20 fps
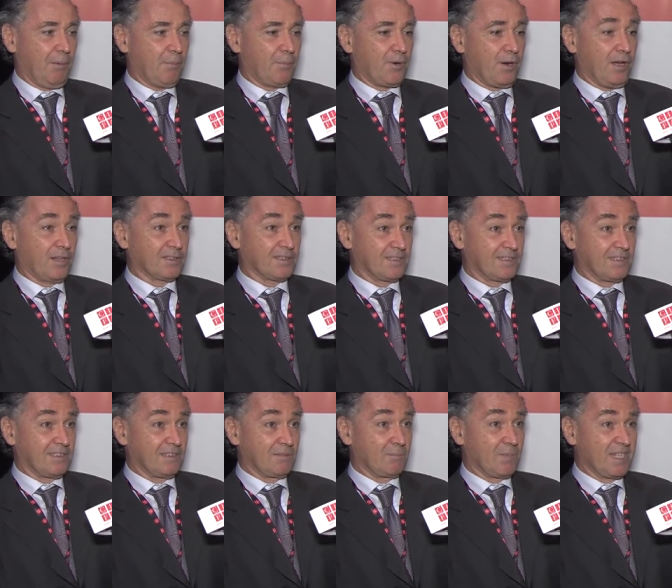
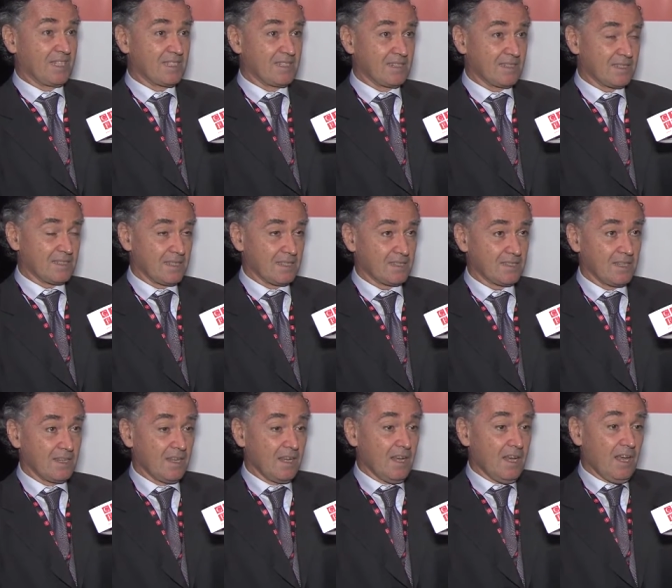process in businesses.
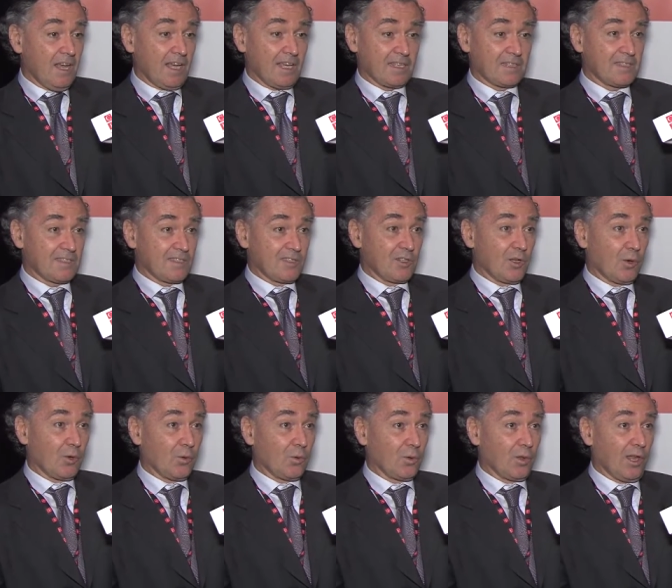It's
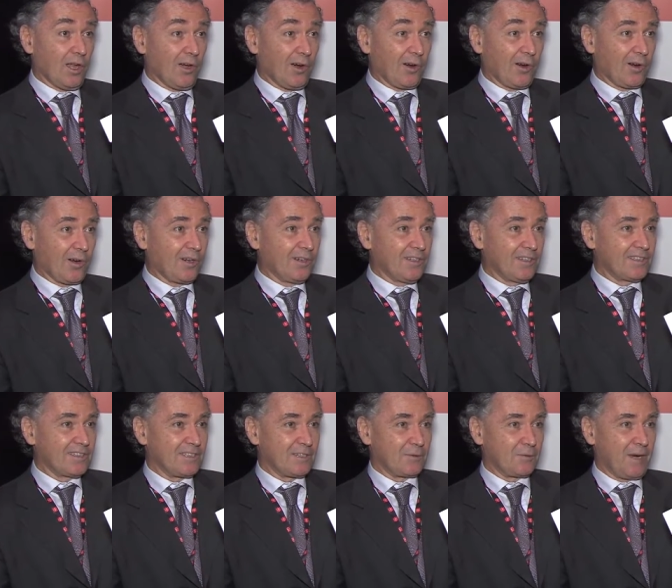no longer
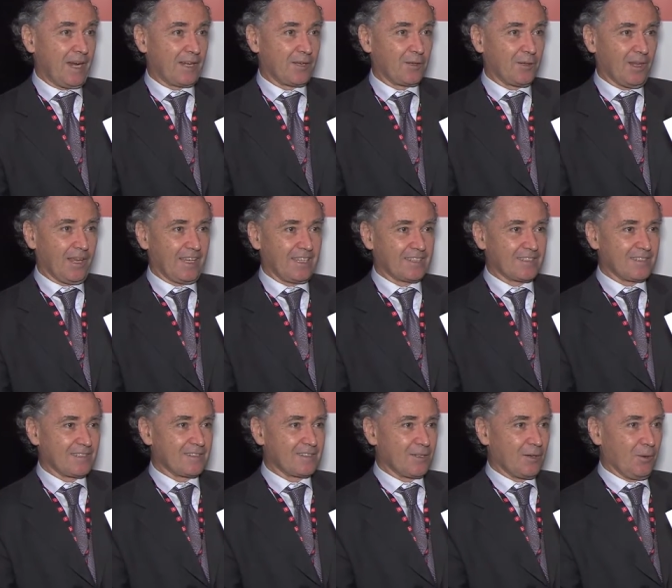the
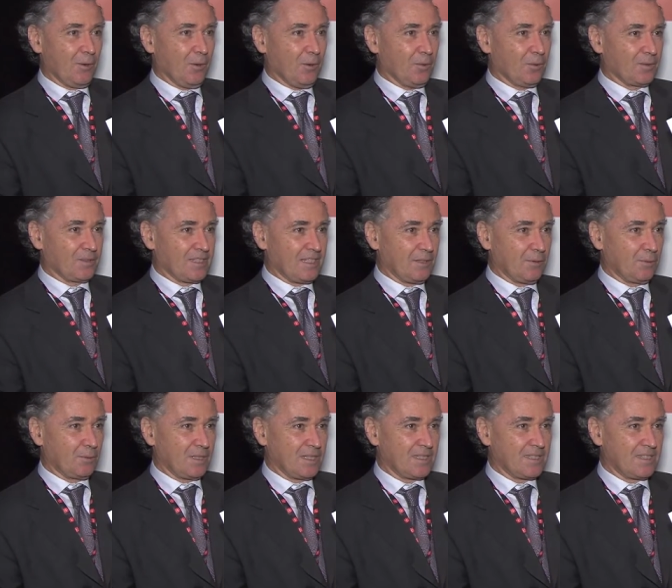regulated, the old
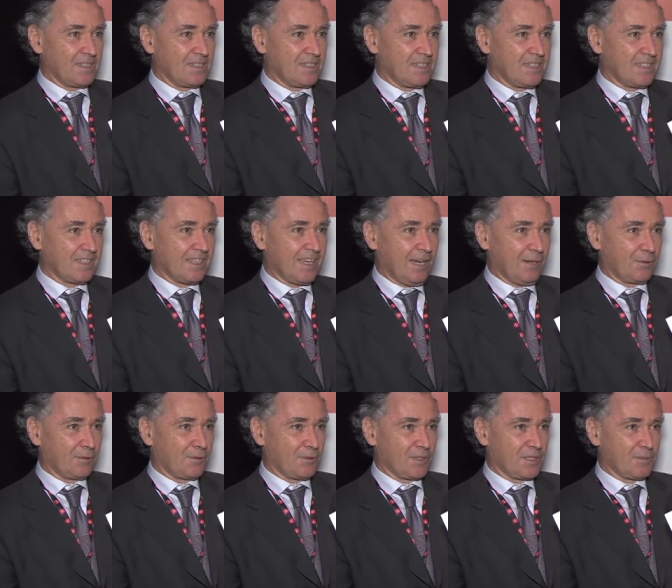OECD
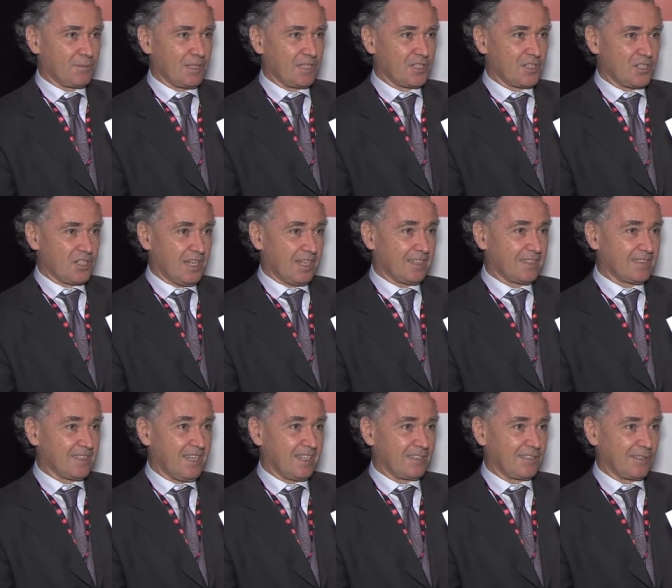countries which
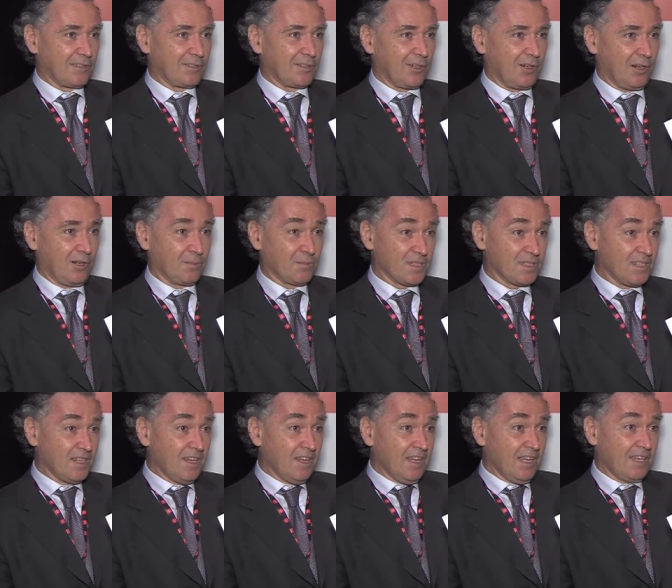dictate the terms.
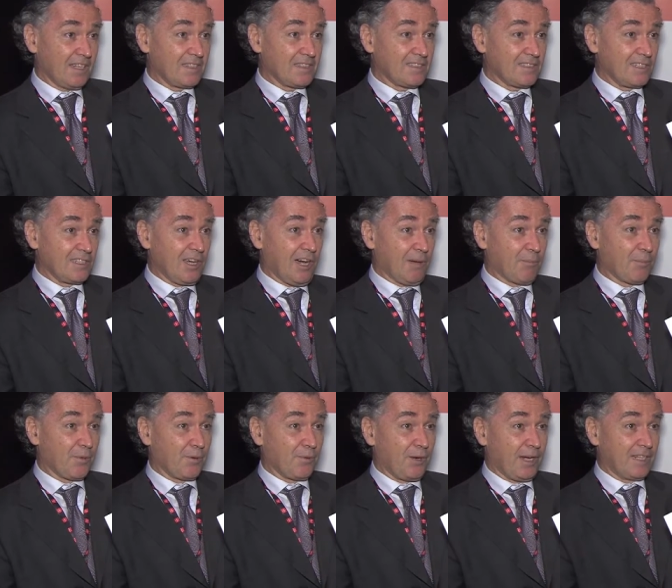It's the
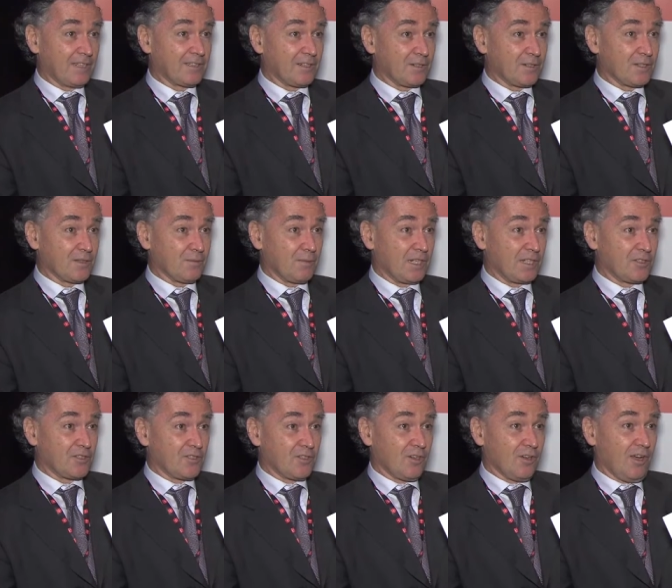operators
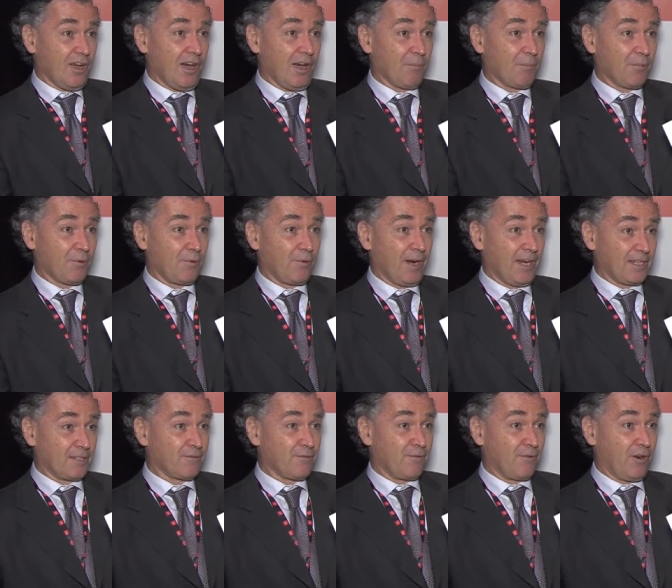which
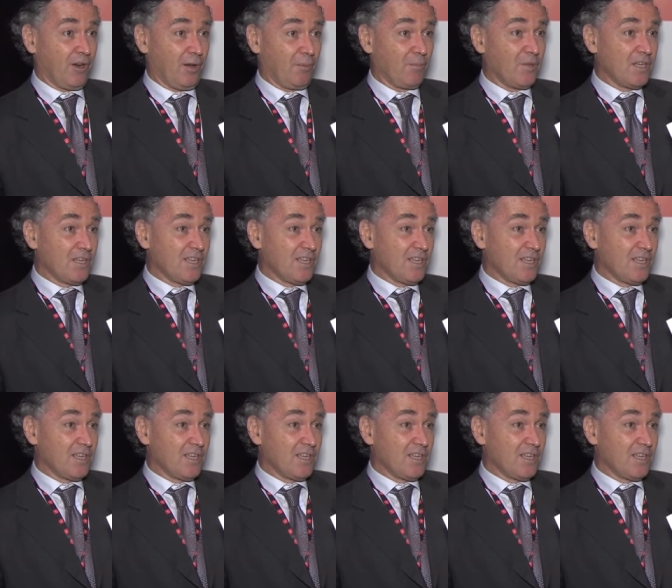operate from